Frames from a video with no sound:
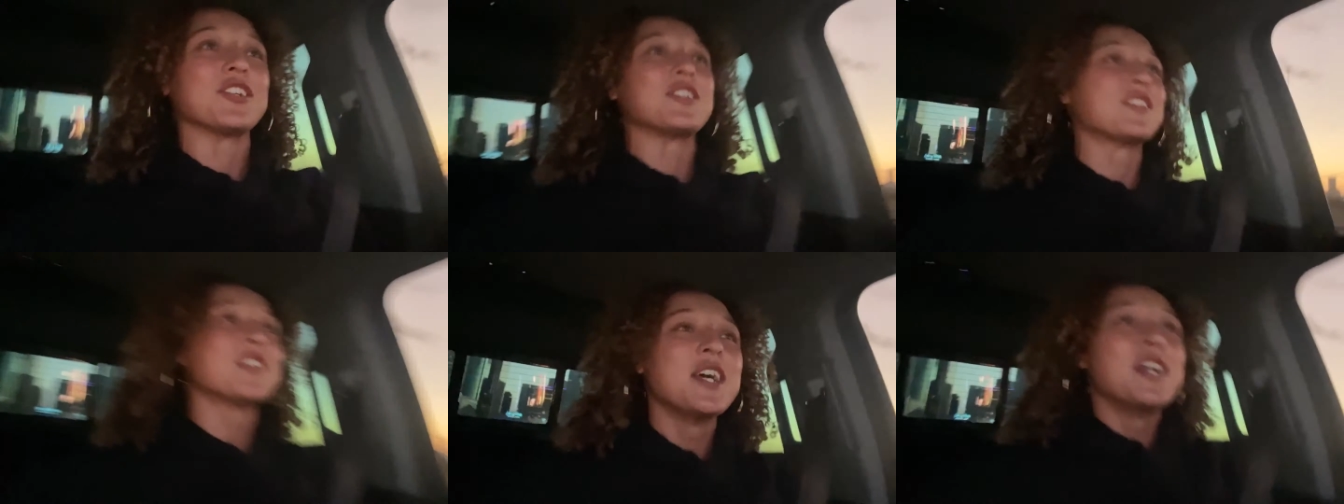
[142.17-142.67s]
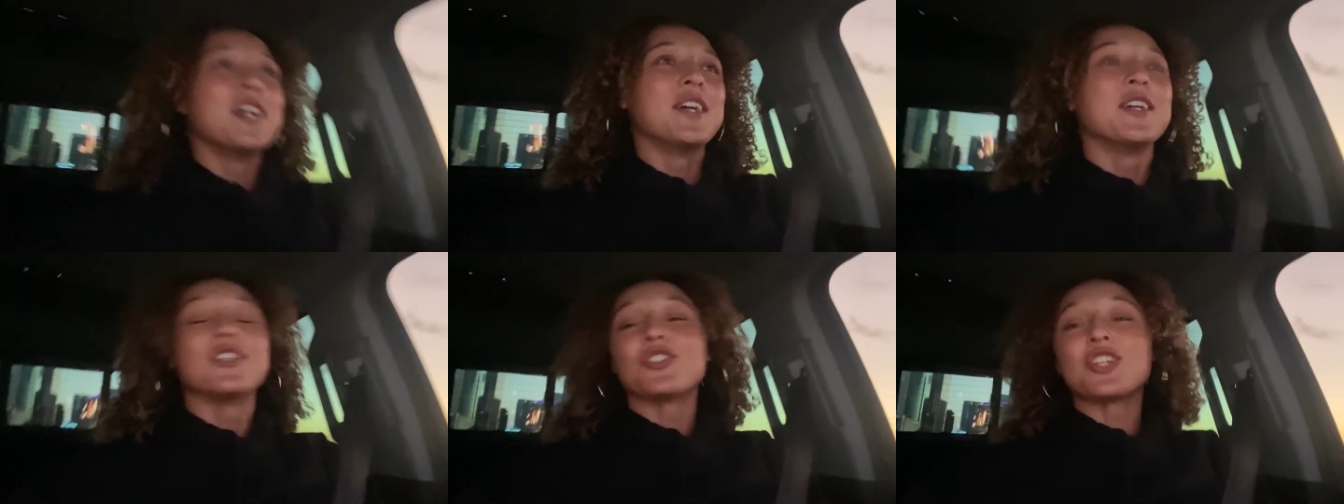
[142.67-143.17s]
just
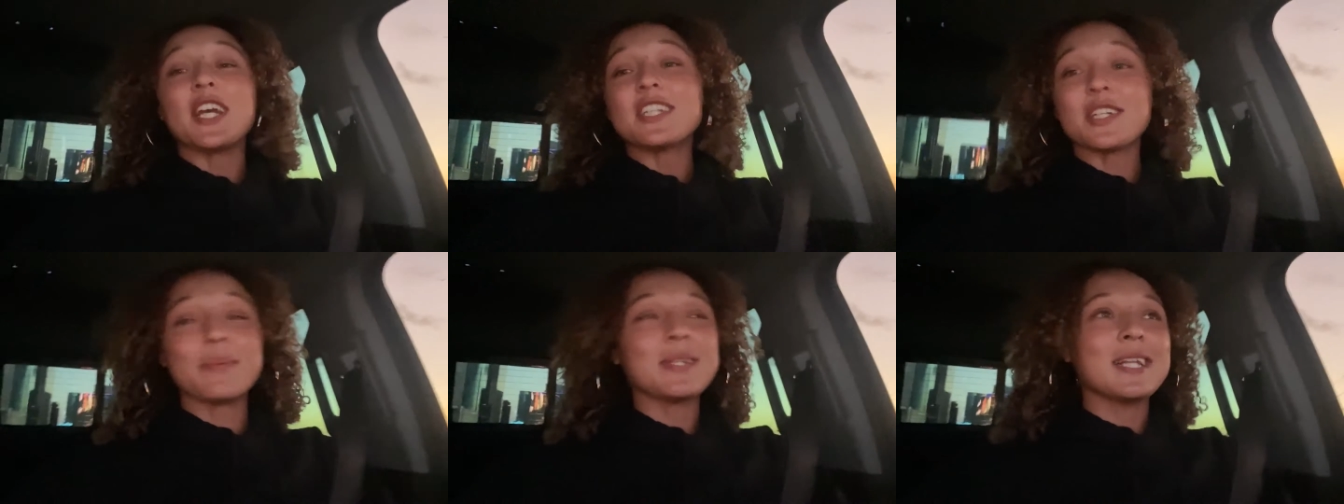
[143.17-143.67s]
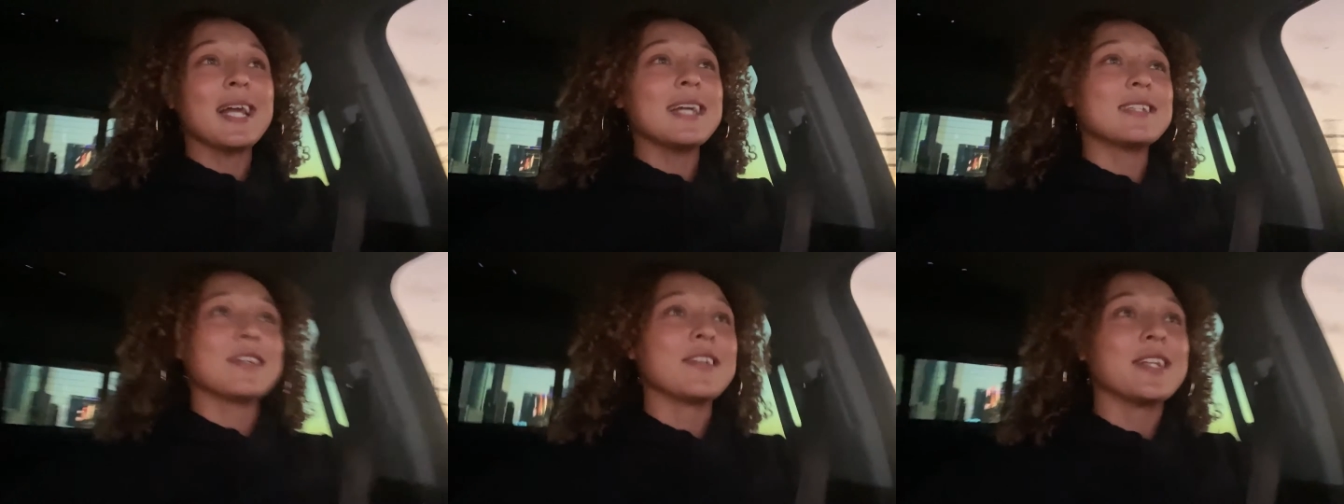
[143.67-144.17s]
just chasing them with the
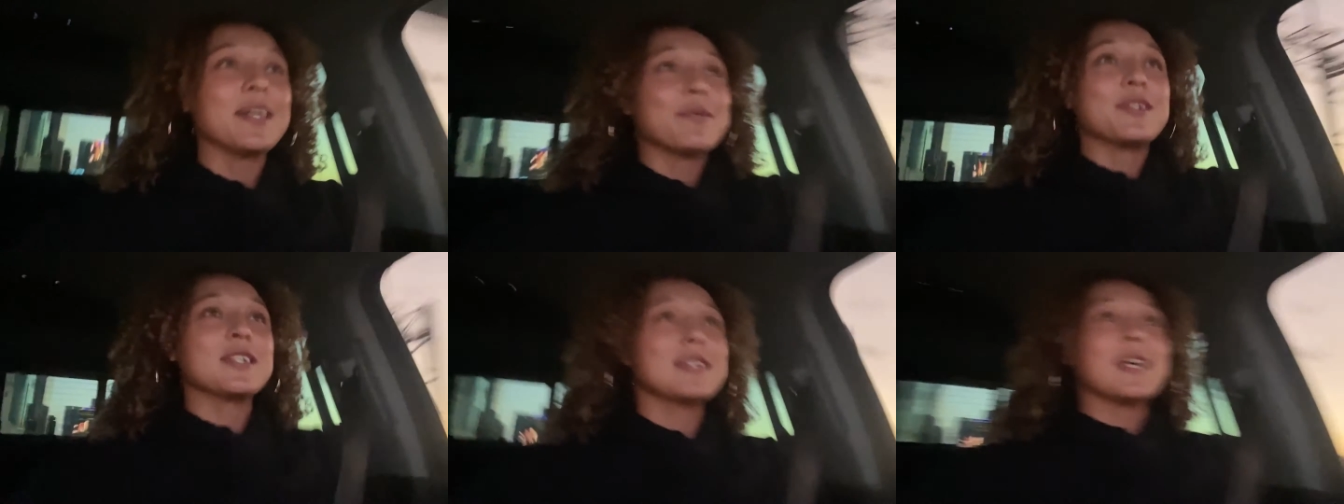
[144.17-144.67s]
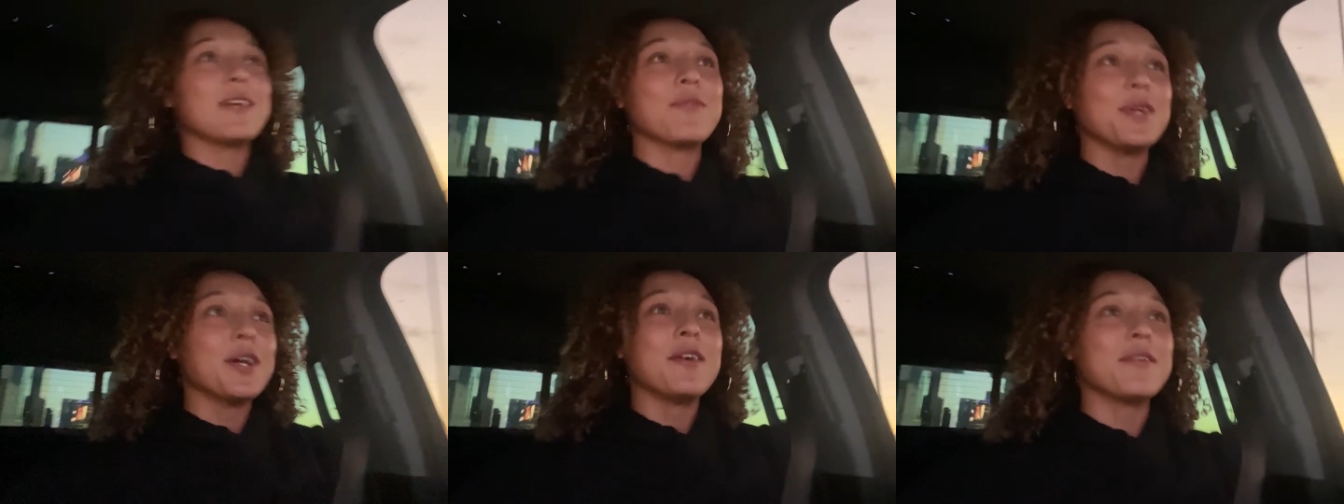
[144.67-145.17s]
lights on and they were just like
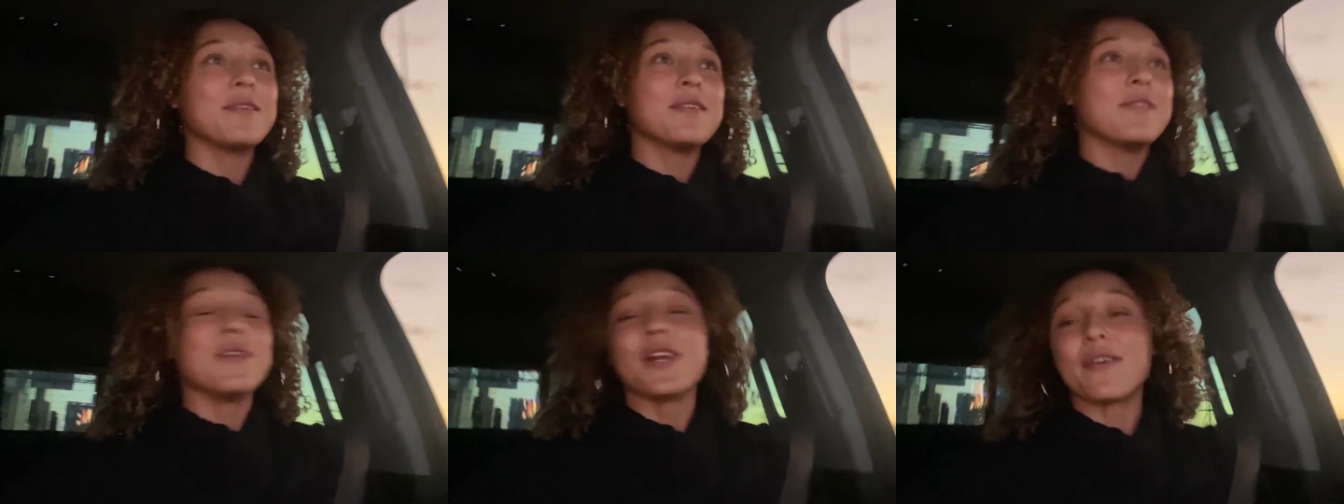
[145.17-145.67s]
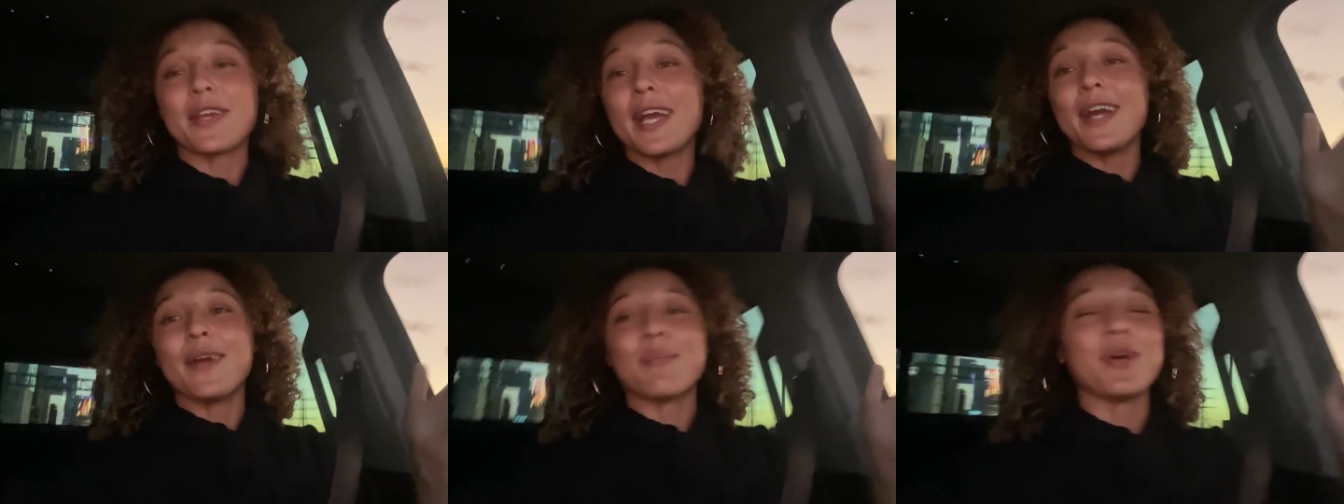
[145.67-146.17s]
we don't we don't
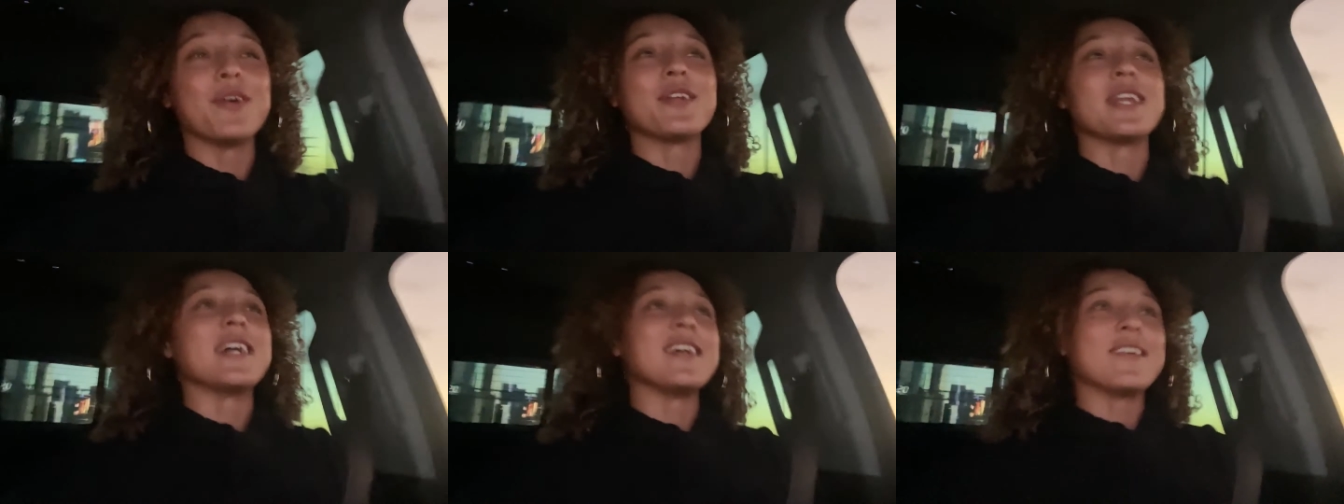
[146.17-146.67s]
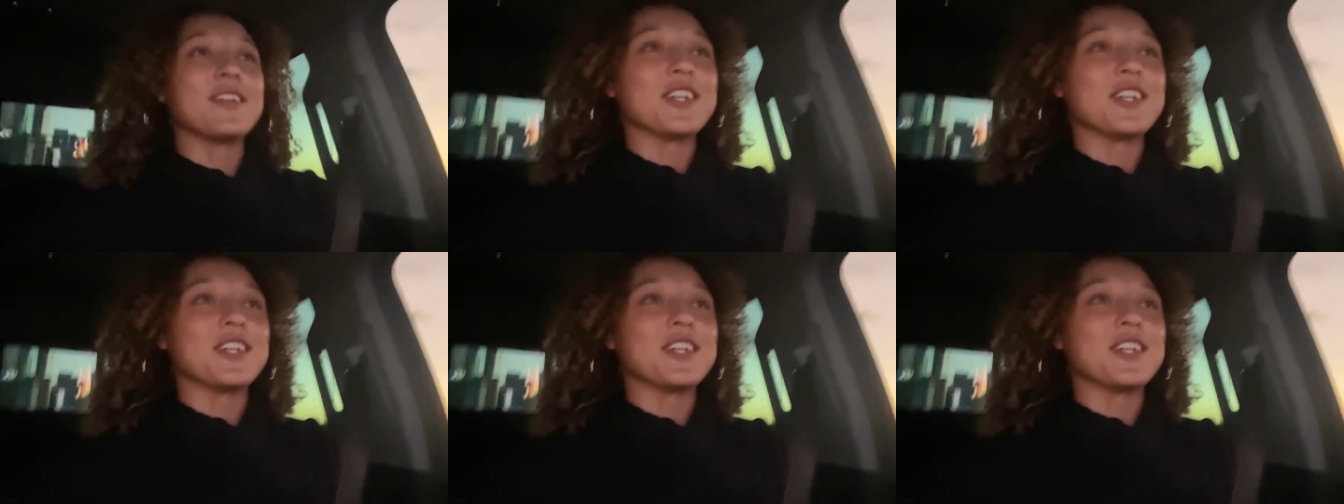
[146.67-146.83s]
care bro like